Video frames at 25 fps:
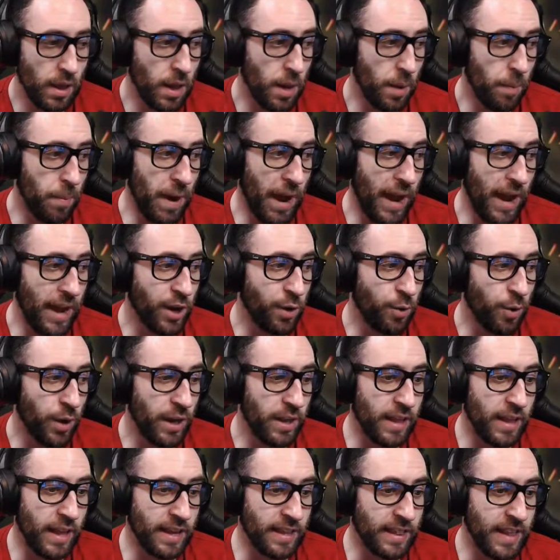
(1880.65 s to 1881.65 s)
But I agree,
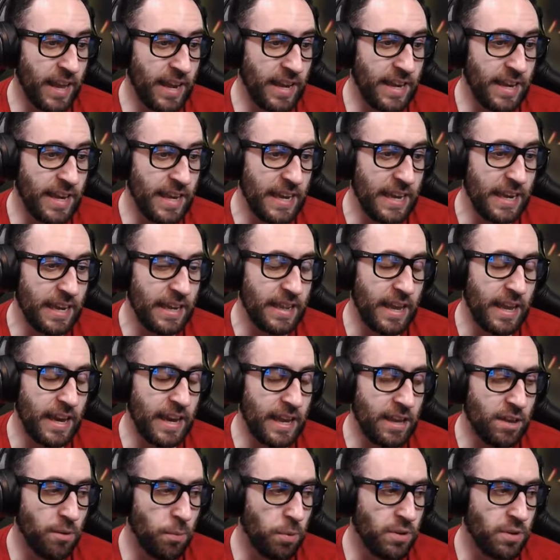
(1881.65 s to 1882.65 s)
like they need
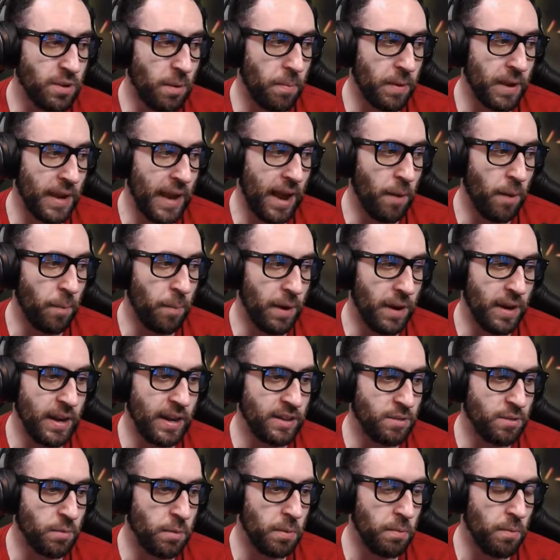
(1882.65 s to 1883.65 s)
to put something out, but it
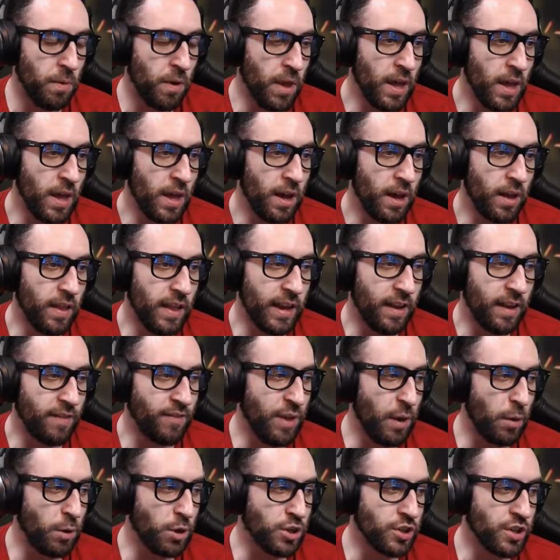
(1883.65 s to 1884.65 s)
needs to be like, if
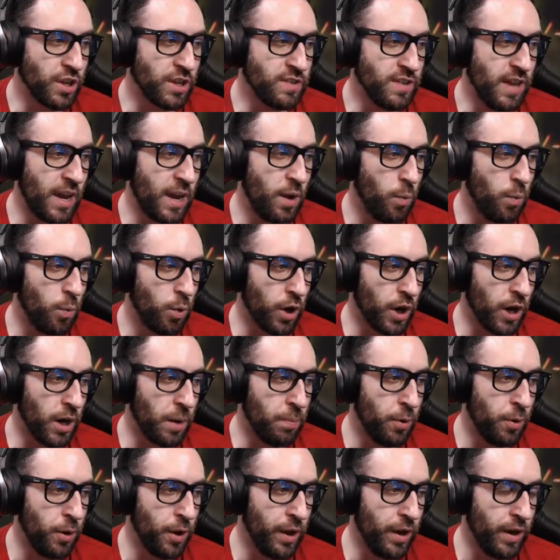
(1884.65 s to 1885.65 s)
they were just gonna say we're gonna
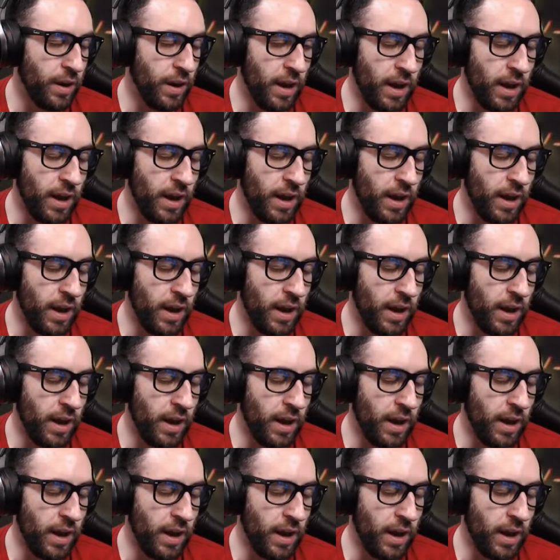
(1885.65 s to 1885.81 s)
put